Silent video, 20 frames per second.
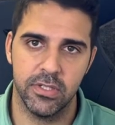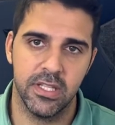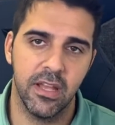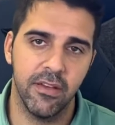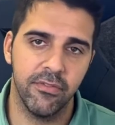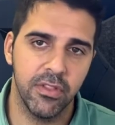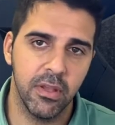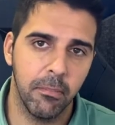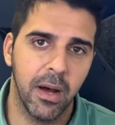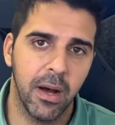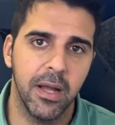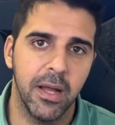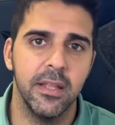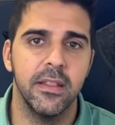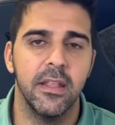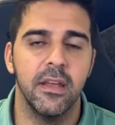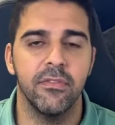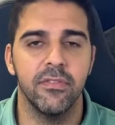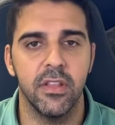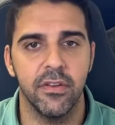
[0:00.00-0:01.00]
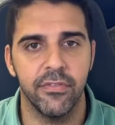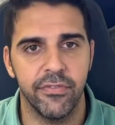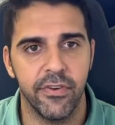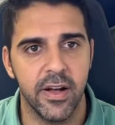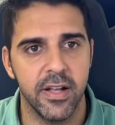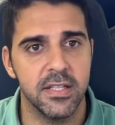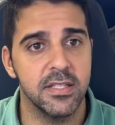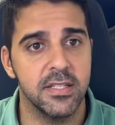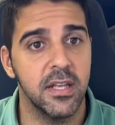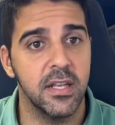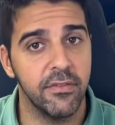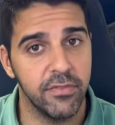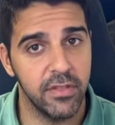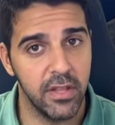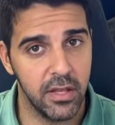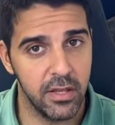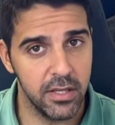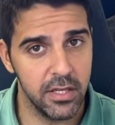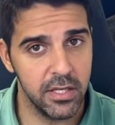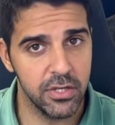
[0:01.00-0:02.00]
They have the money, they have the funds, they have
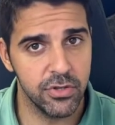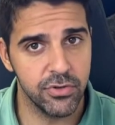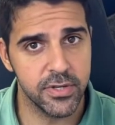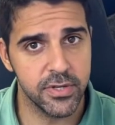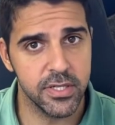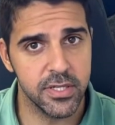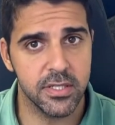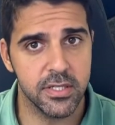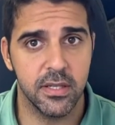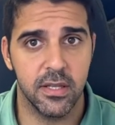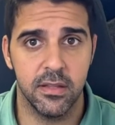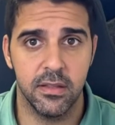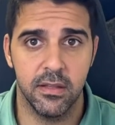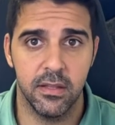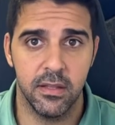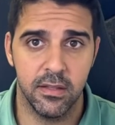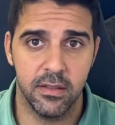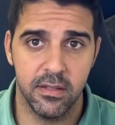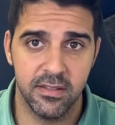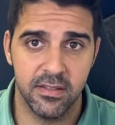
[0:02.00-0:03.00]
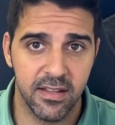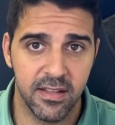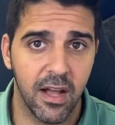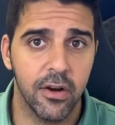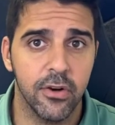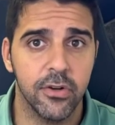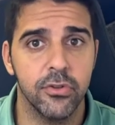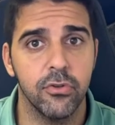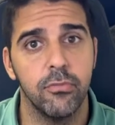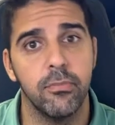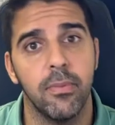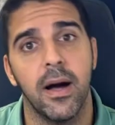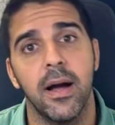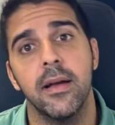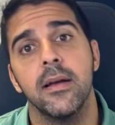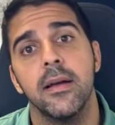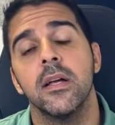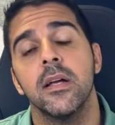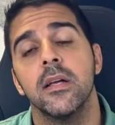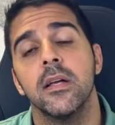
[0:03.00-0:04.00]
the interest and the desire to
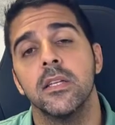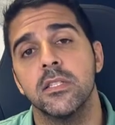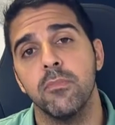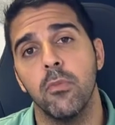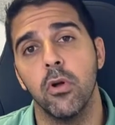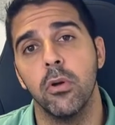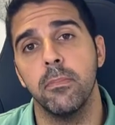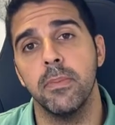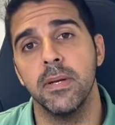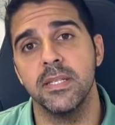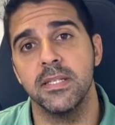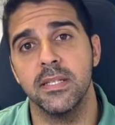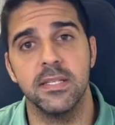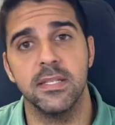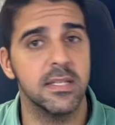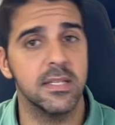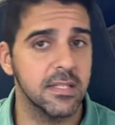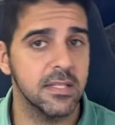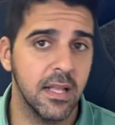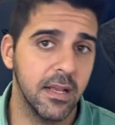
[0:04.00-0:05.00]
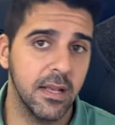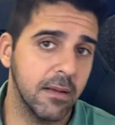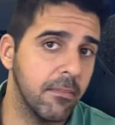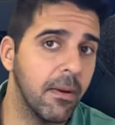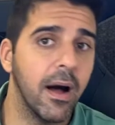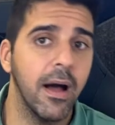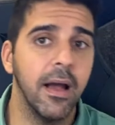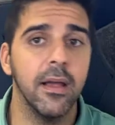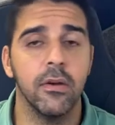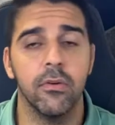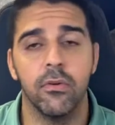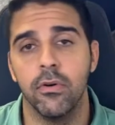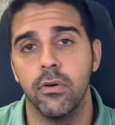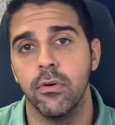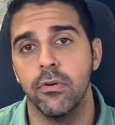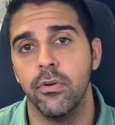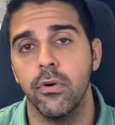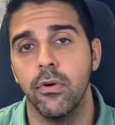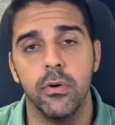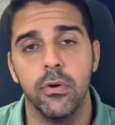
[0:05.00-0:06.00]
buy small businesses like mine
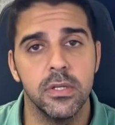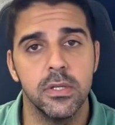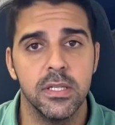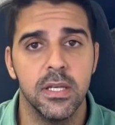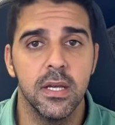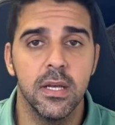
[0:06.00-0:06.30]
or yours,